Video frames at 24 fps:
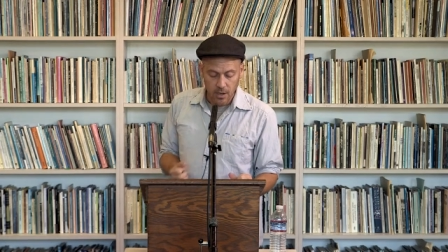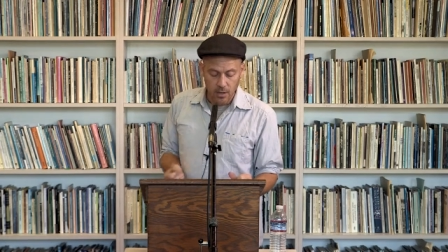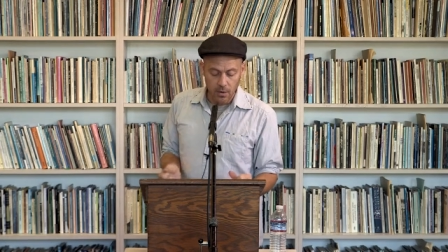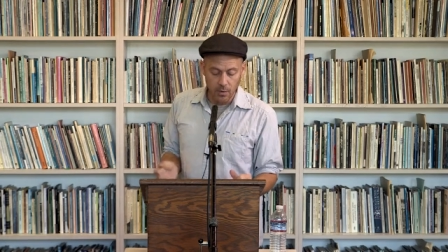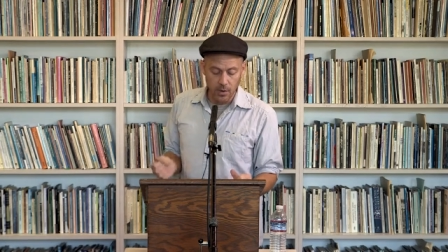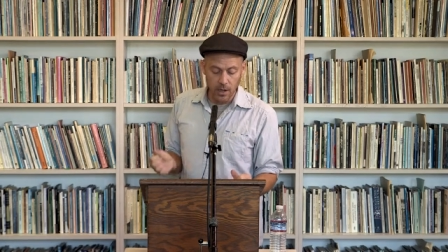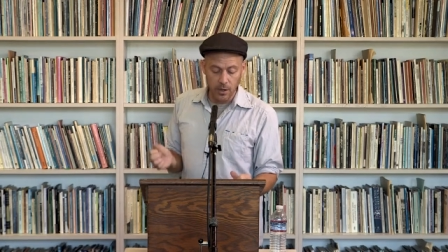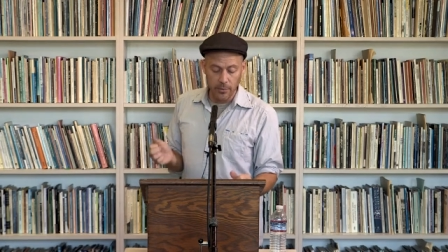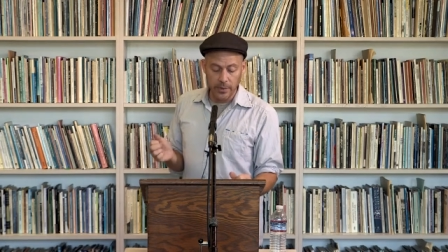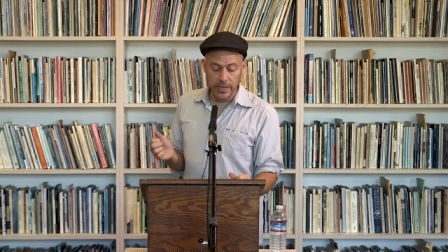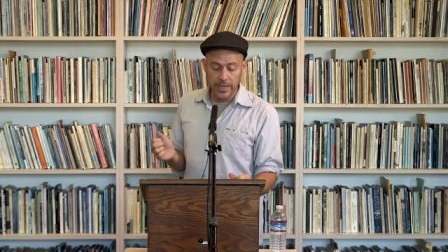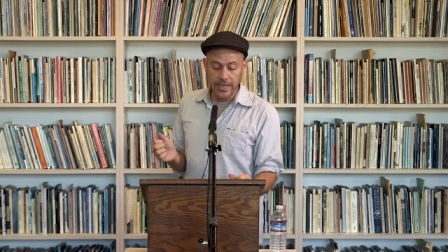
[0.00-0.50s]

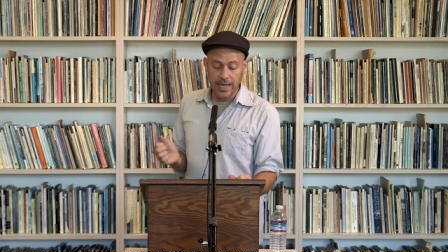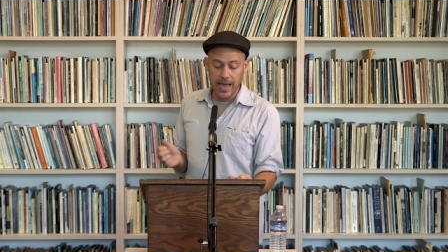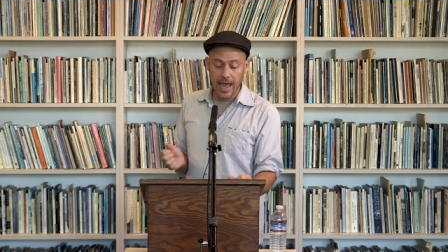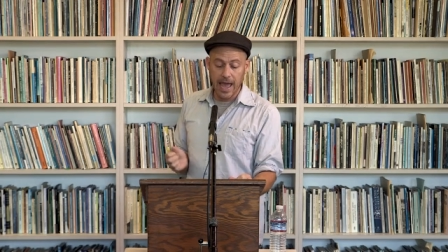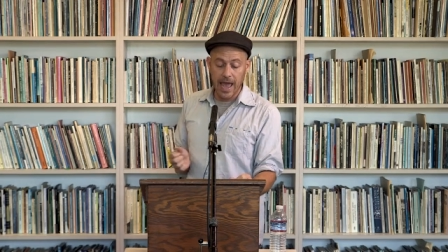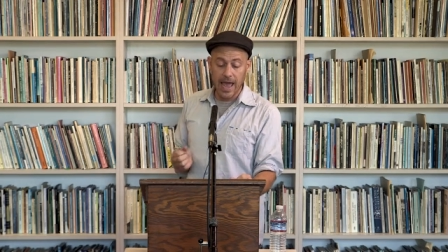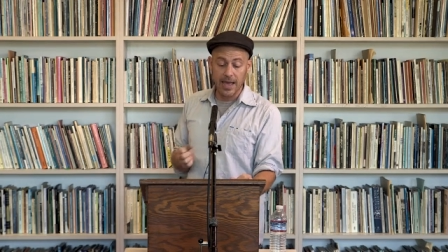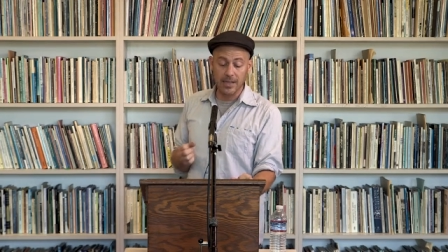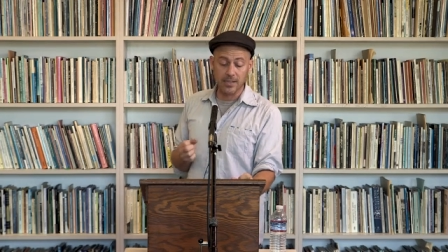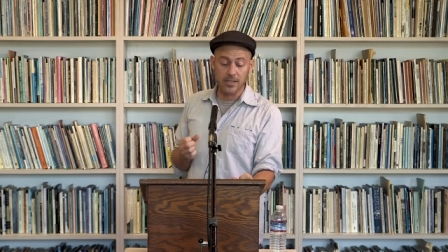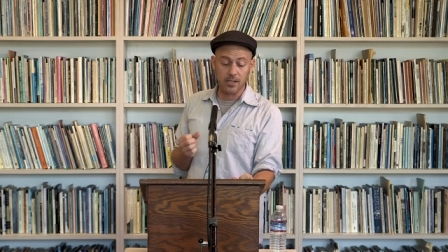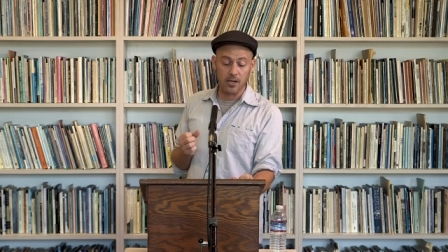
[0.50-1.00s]
Well, we
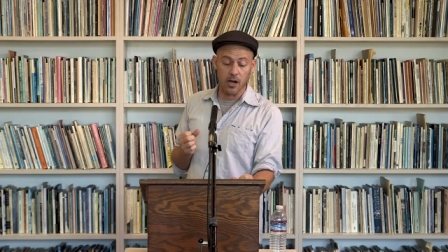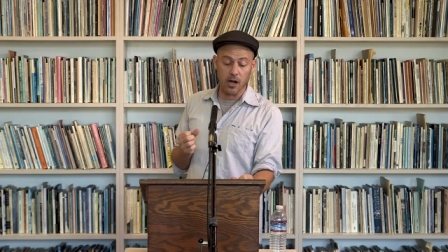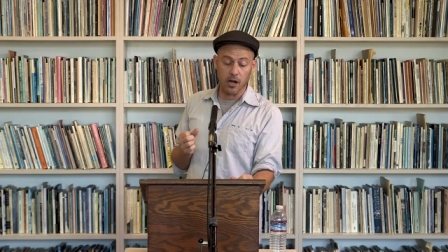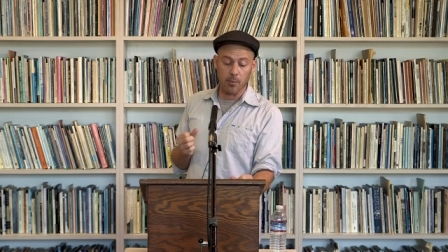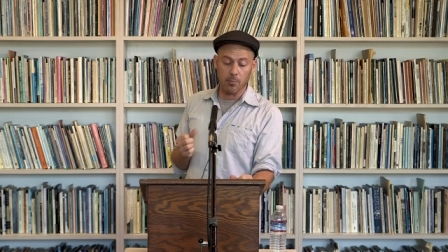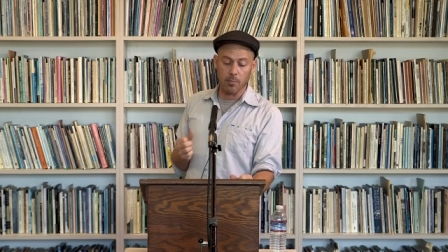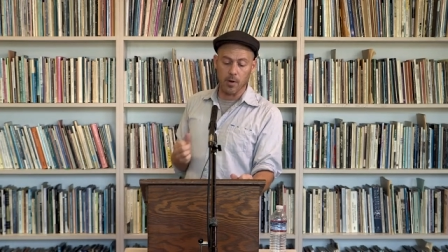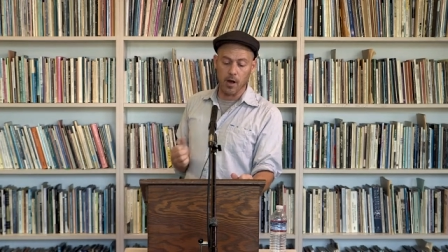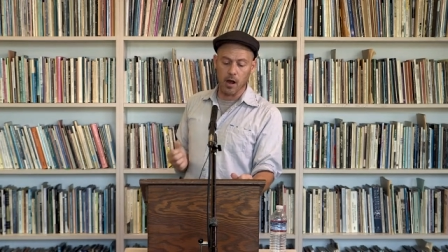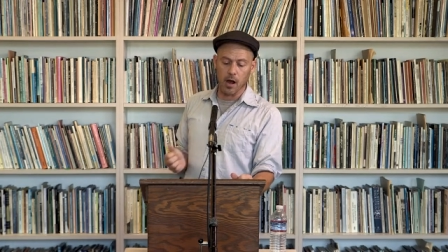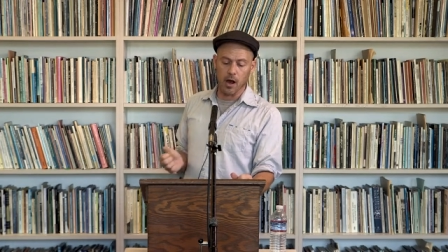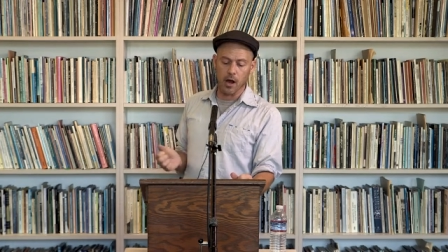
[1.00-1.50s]
cast our
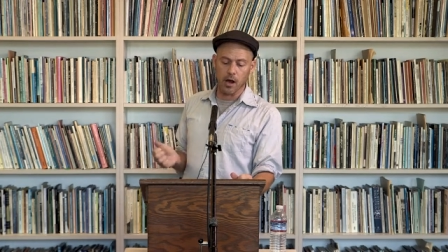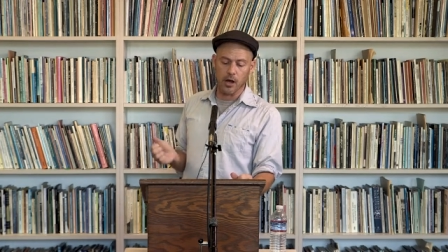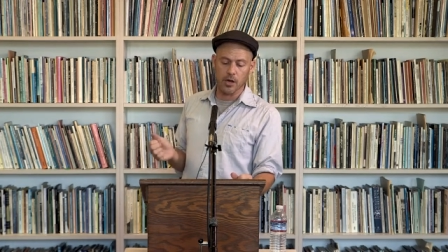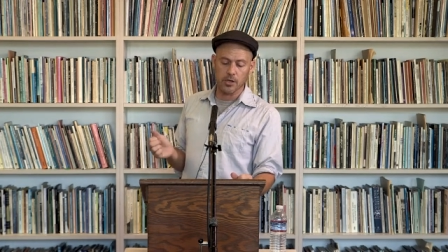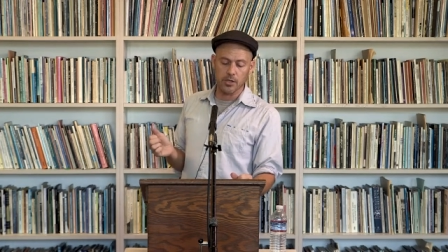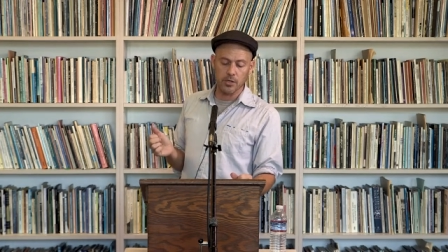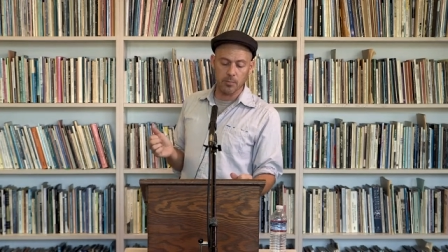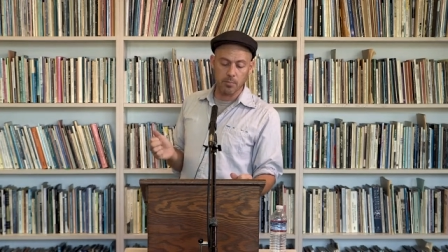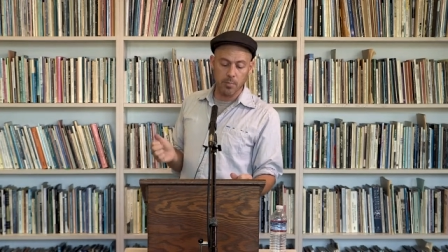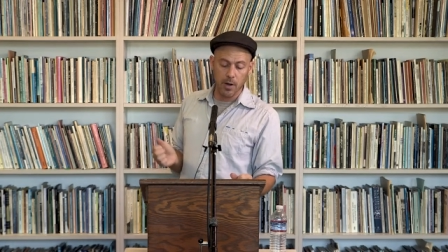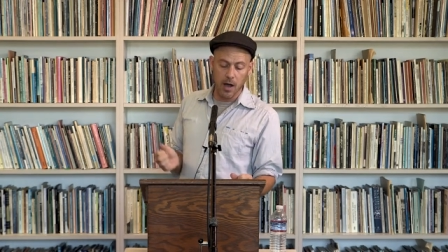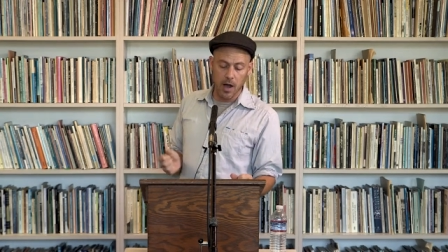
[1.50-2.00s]

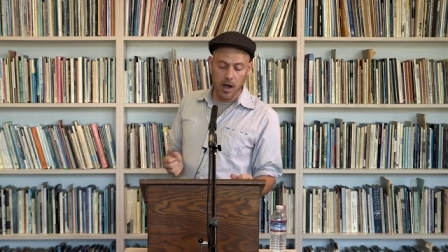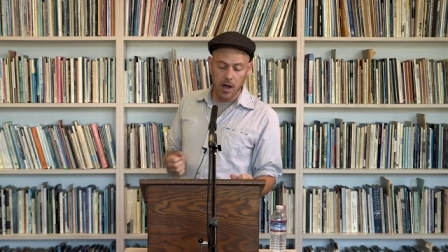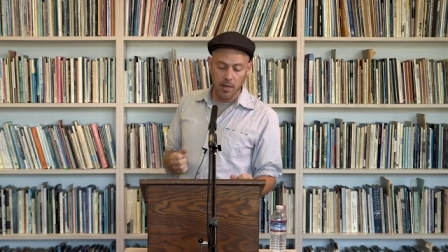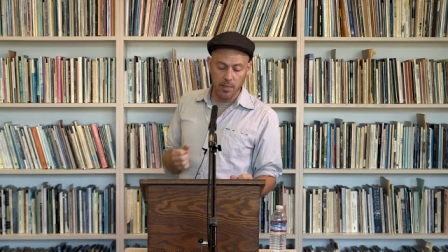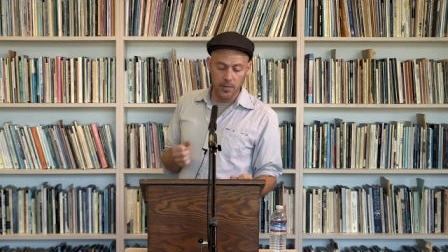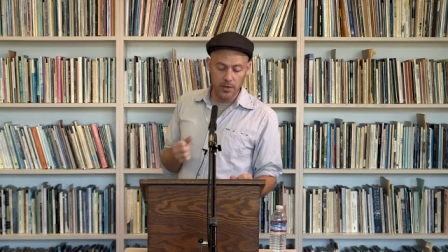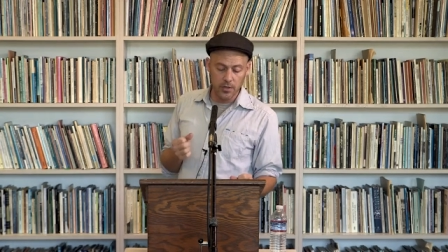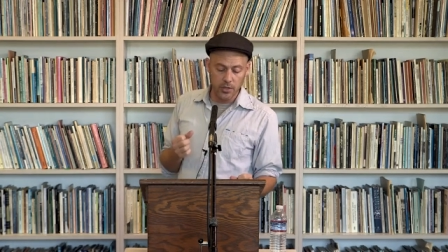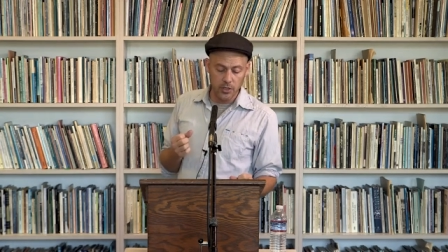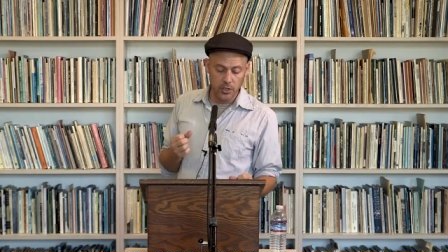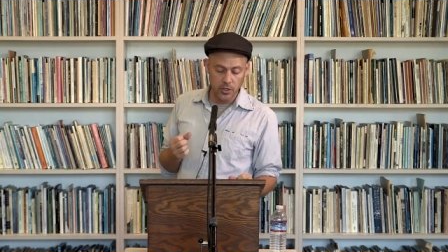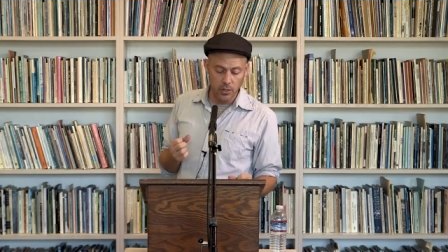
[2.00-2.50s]
barge upon
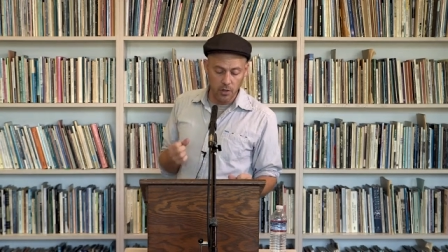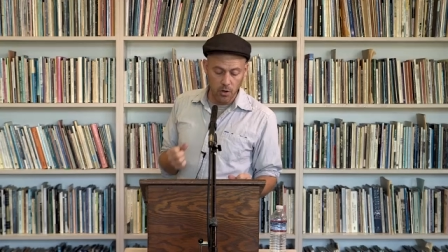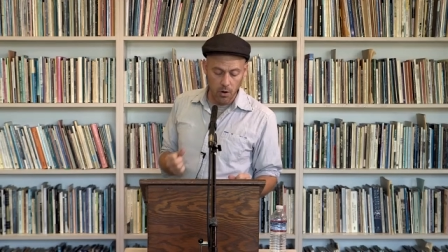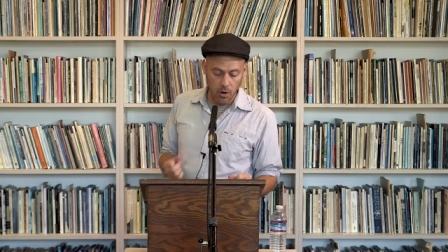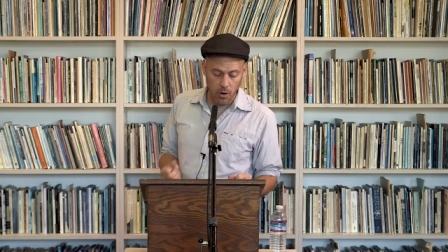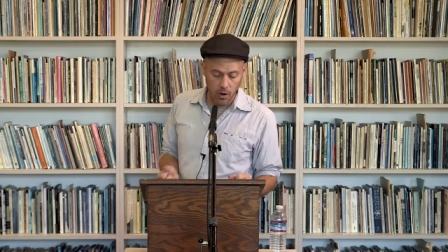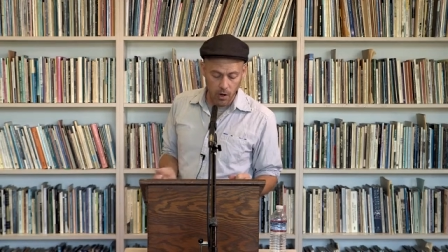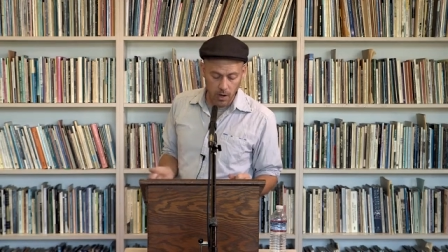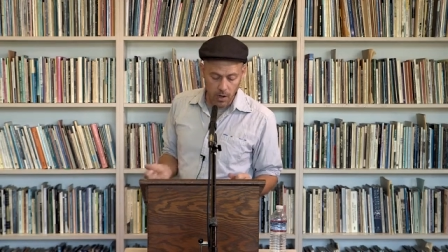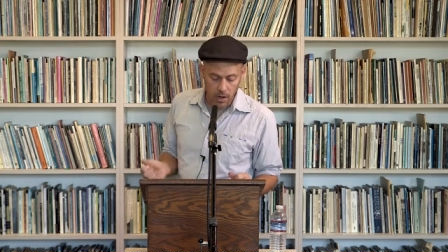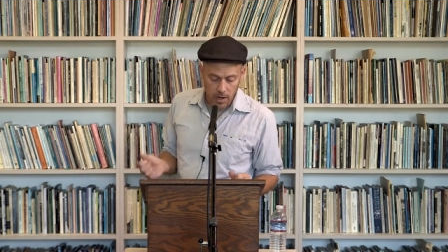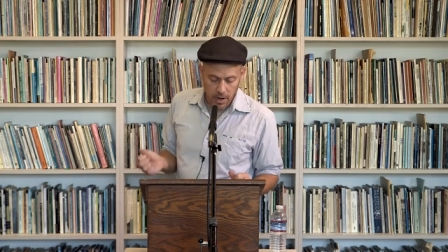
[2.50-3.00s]
the
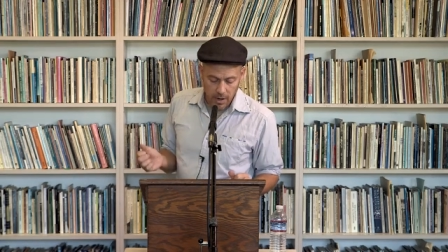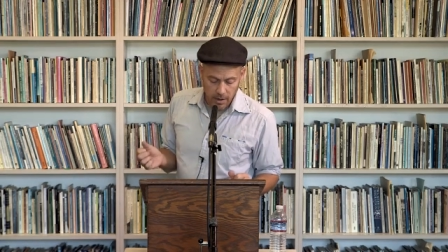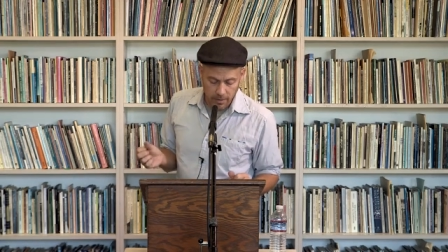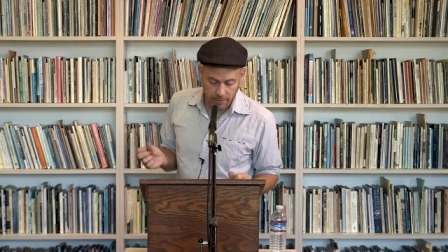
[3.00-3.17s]
shore,